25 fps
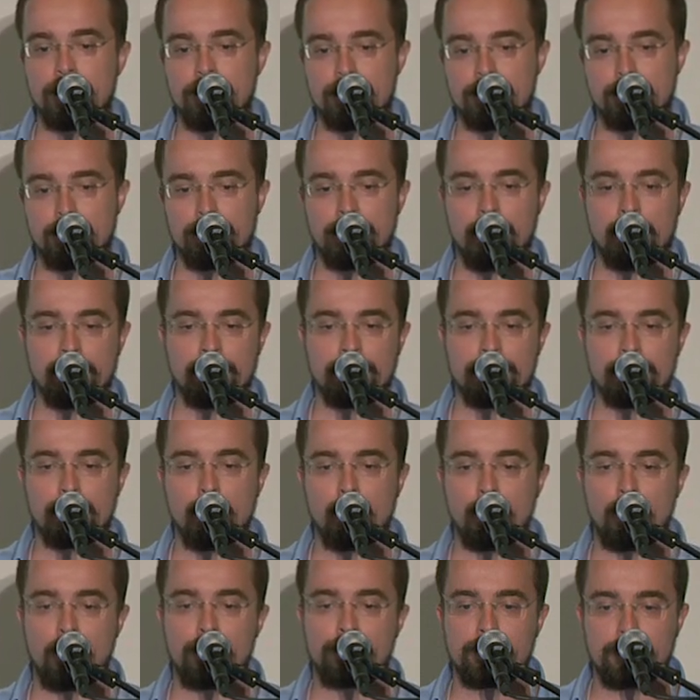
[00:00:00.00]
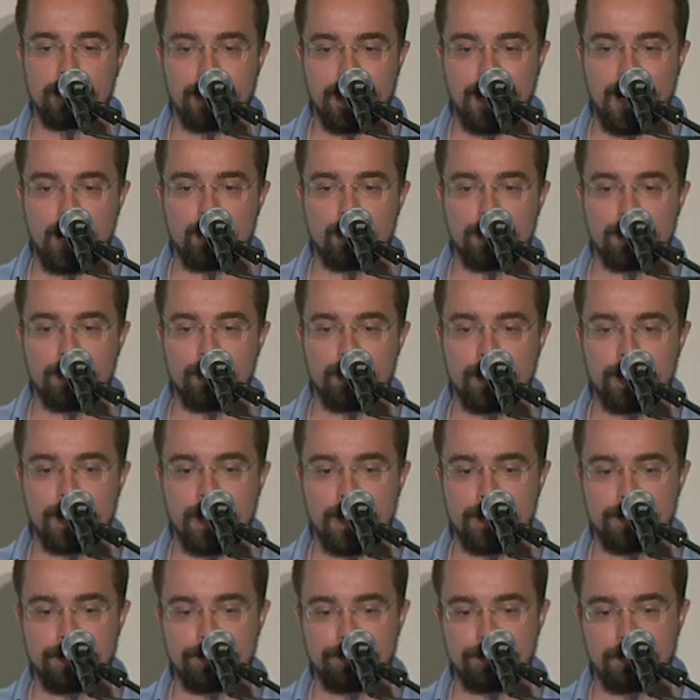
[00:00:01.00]
So now let's go over how we're doing
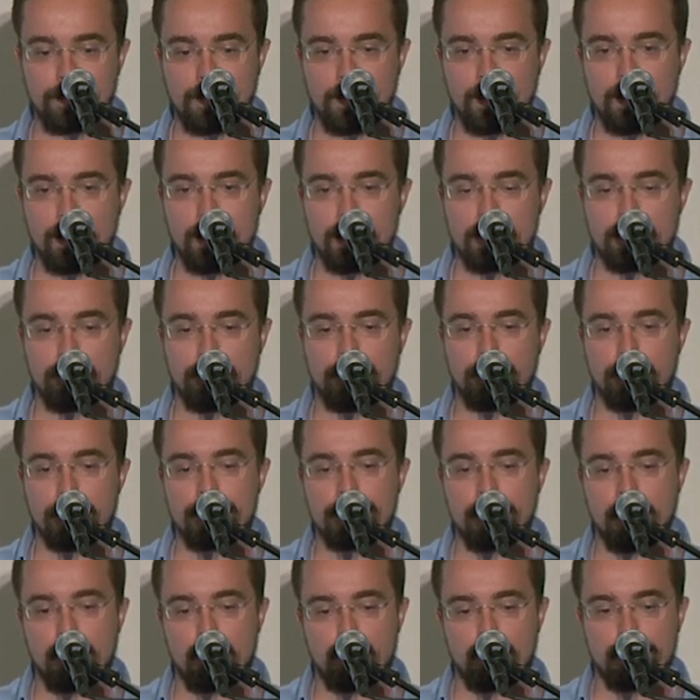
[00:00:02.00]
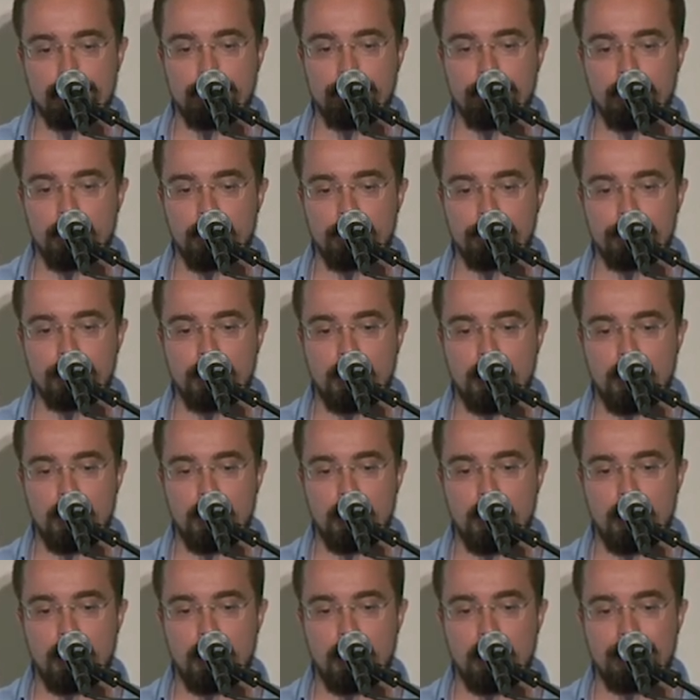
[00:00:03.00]
that. So first, uh, we developed a,
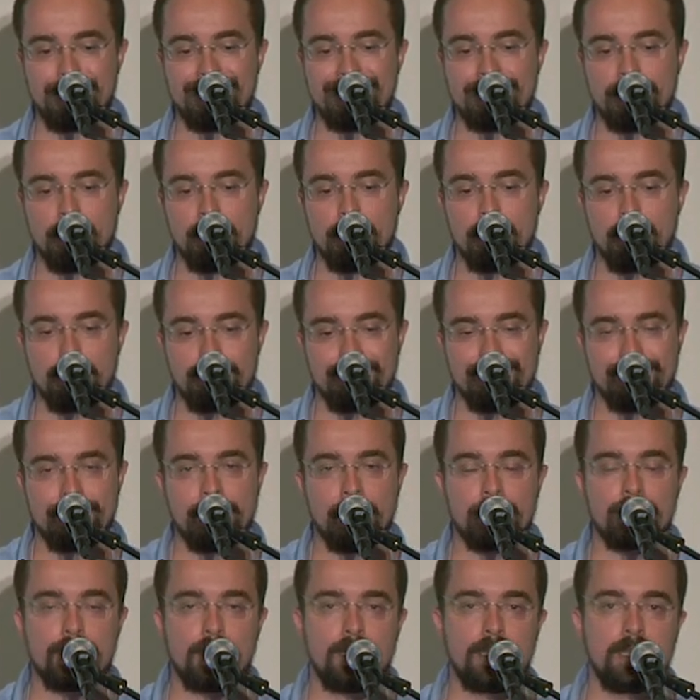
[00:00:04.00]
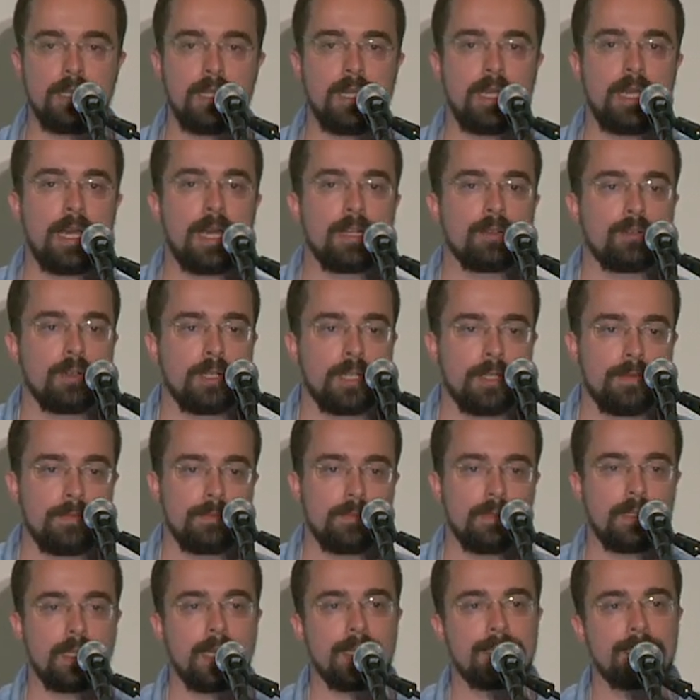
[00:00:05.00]
a cell detection uh,
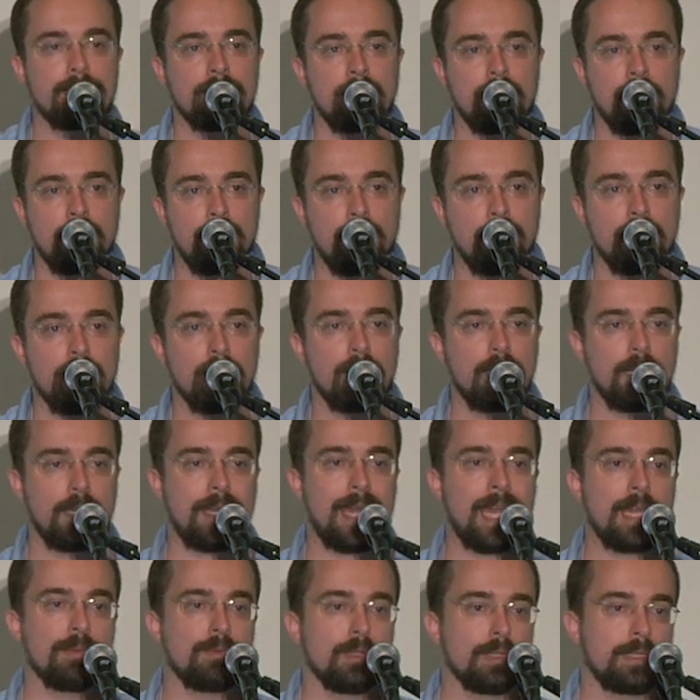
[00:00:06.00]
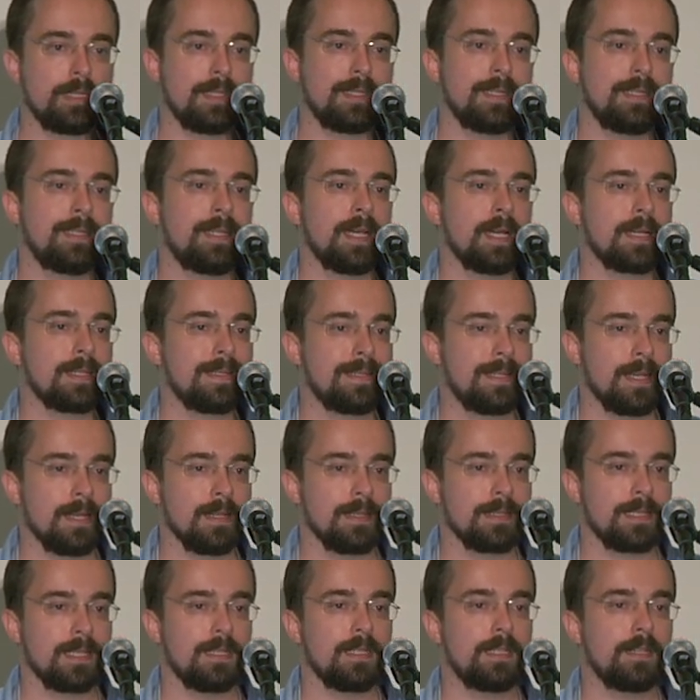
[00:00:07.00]
algorithm that's uh, able to detect
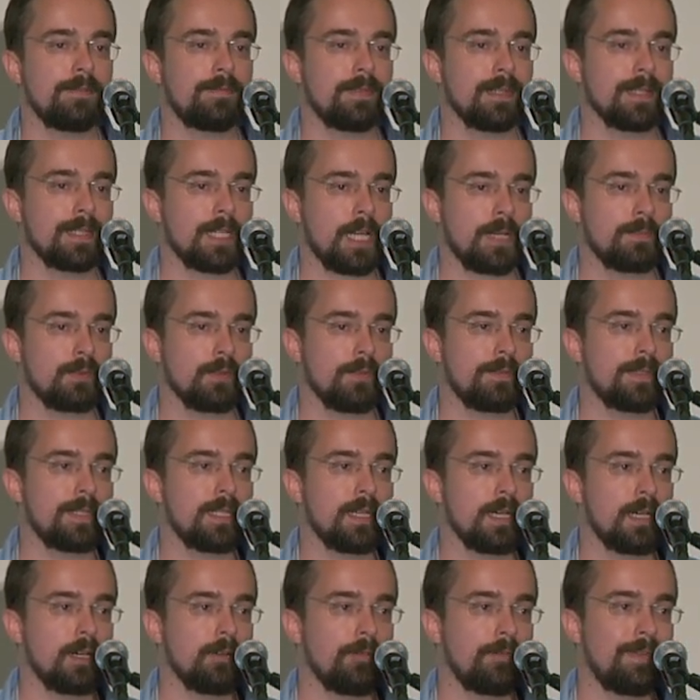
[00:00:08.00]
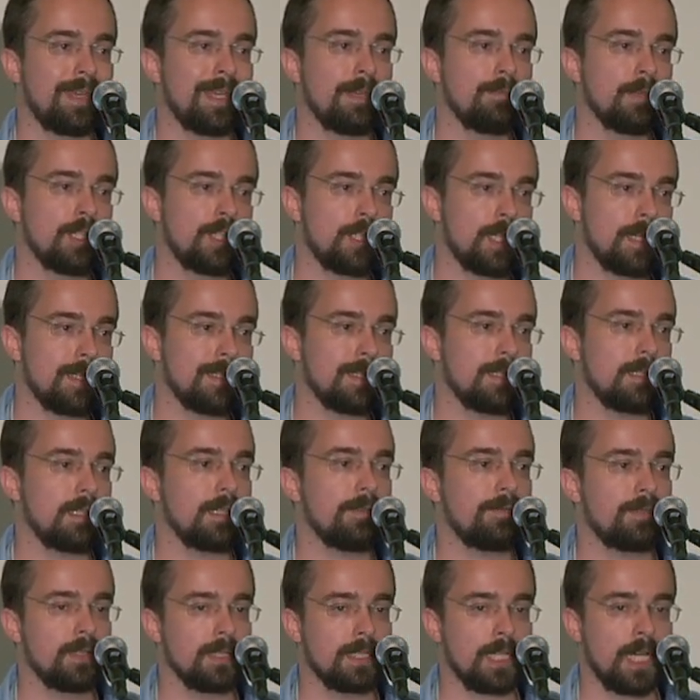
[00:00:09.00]
cells in different types of, of images,
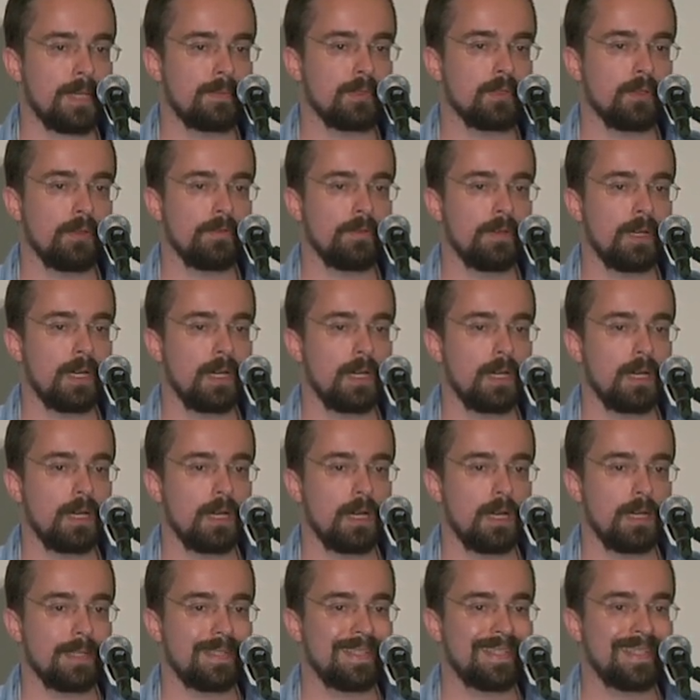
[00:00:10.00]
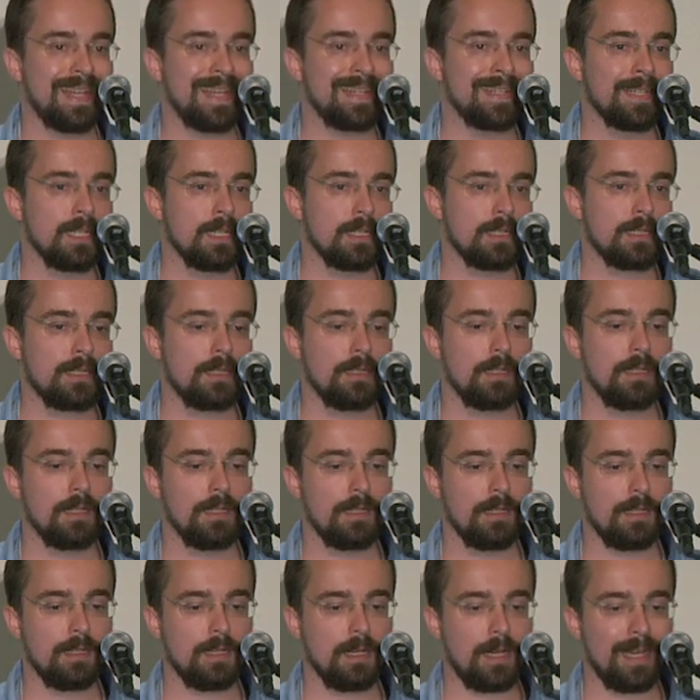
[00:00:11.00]
different types of uh, uh, stainings,
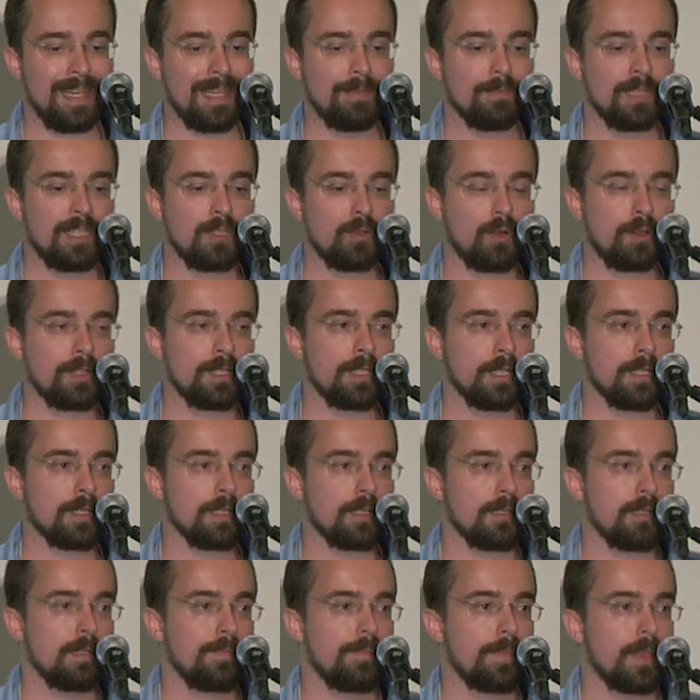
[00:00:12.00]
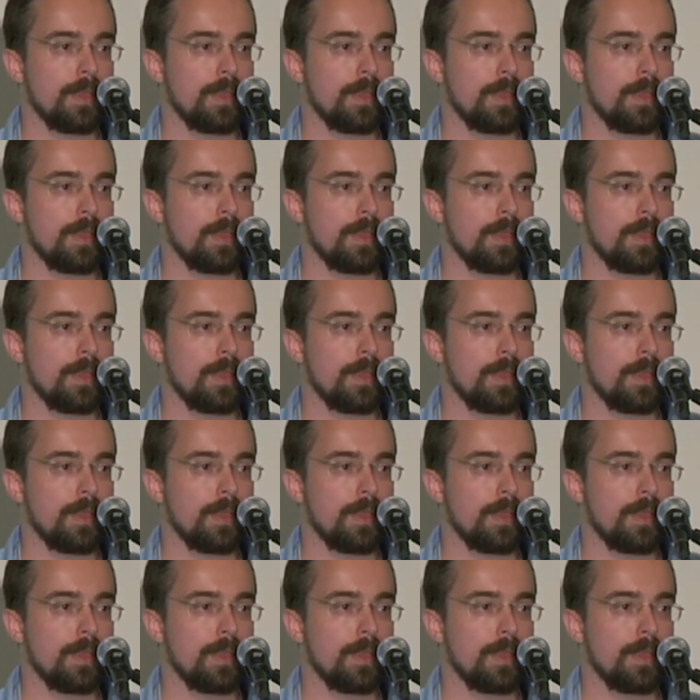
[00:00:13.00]
uh, image sources.